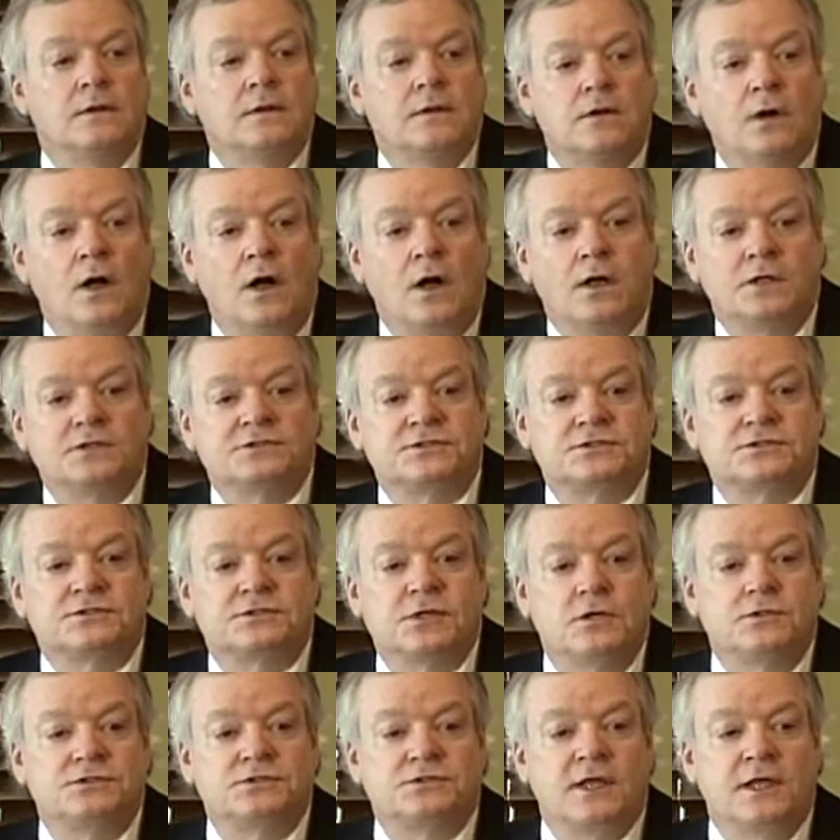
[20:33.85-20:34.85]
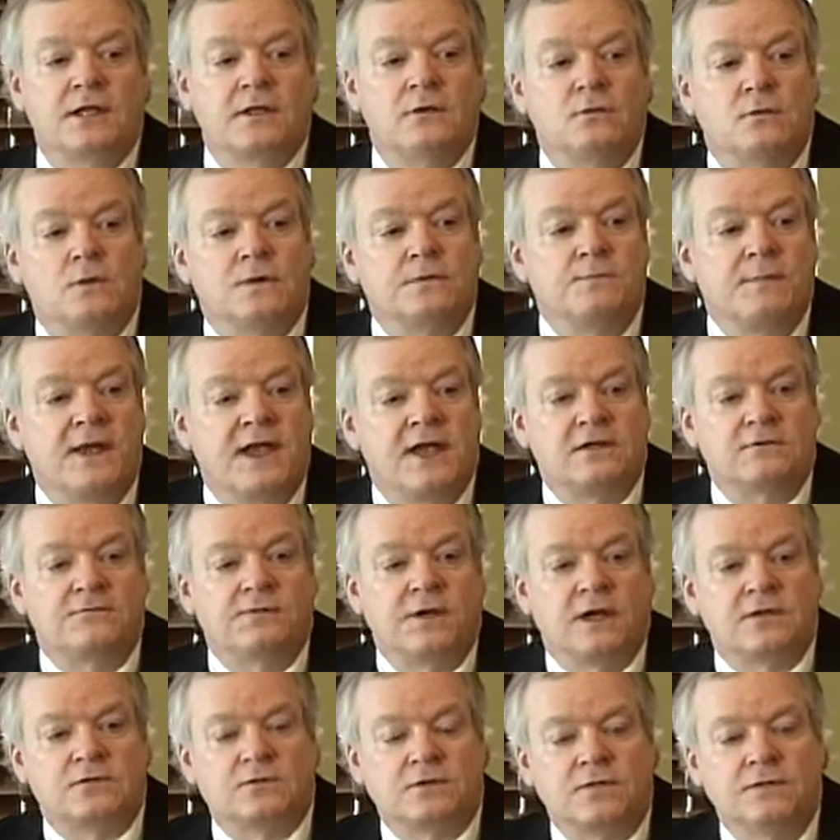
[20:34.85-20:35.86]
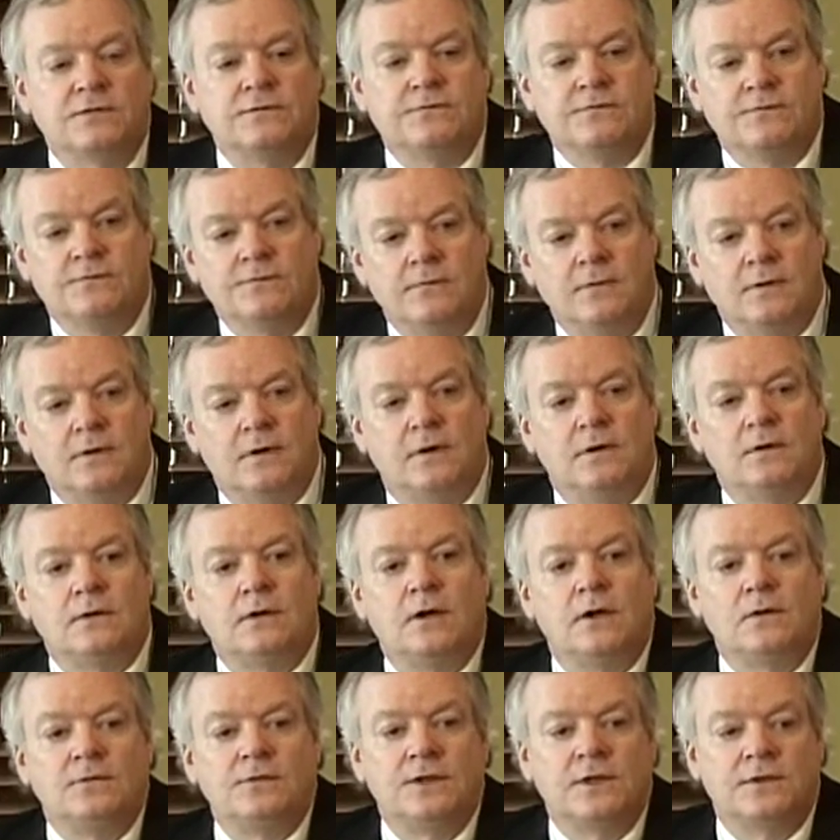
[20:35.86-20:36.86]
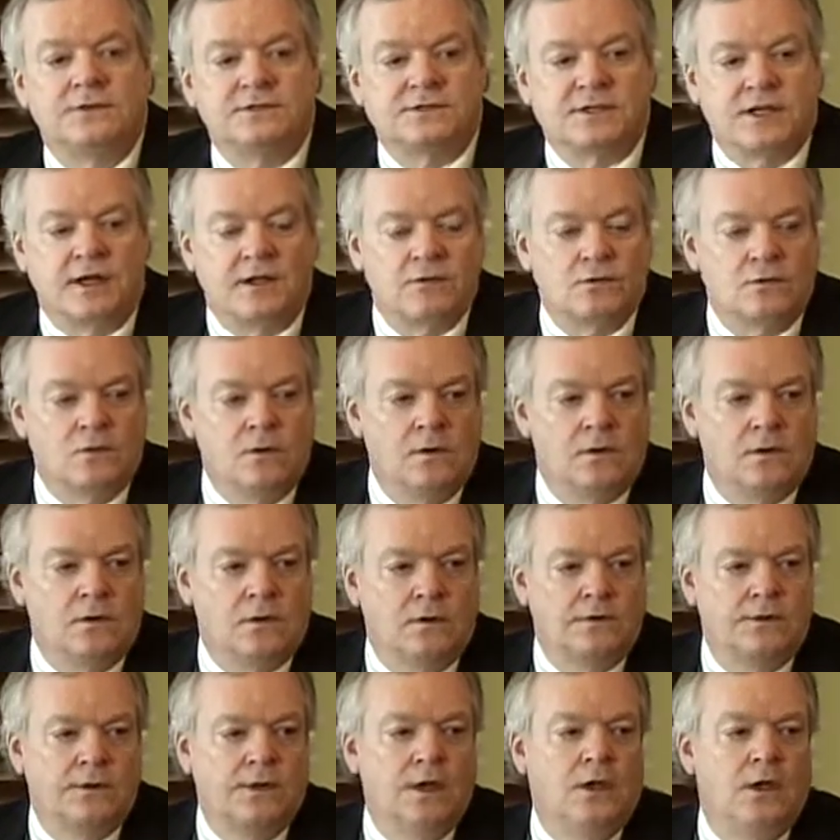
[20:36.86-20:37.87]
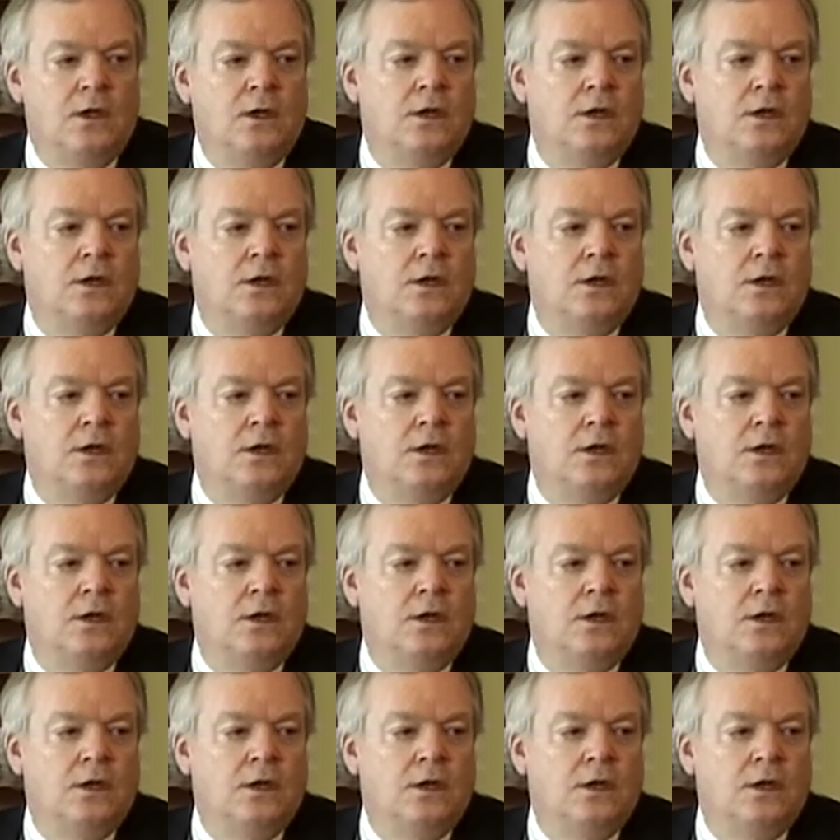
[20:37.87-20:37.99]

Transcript: costs associated with manufacturing on the other side of the world.